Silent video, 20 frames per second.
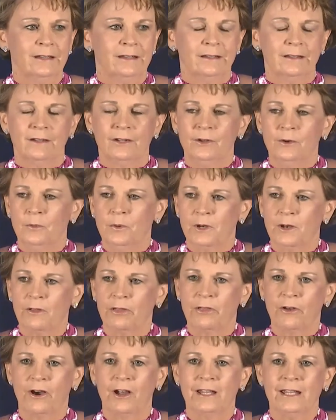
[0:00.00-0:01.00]
Who would have
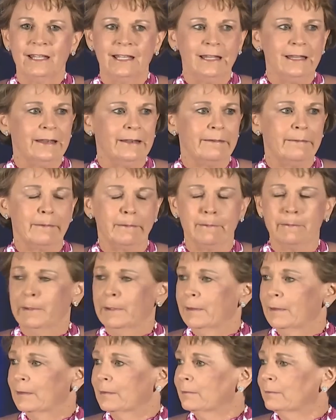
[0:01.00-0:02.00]
thought you needed a
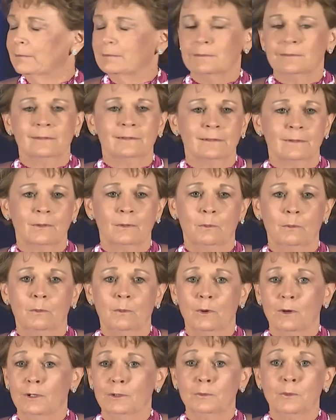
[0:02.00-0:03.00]

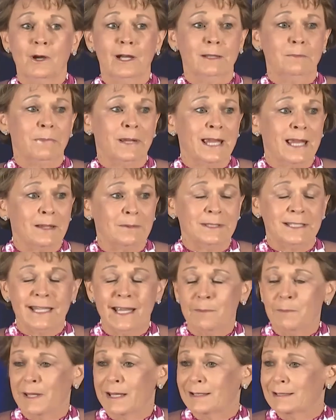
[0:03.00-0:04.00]
worldwide
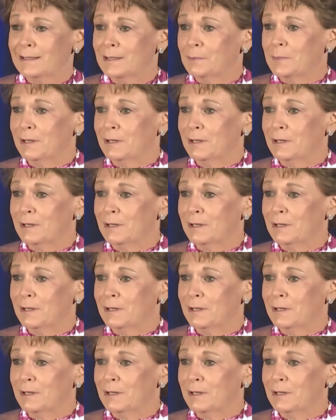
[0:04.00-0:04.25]
pandemic to be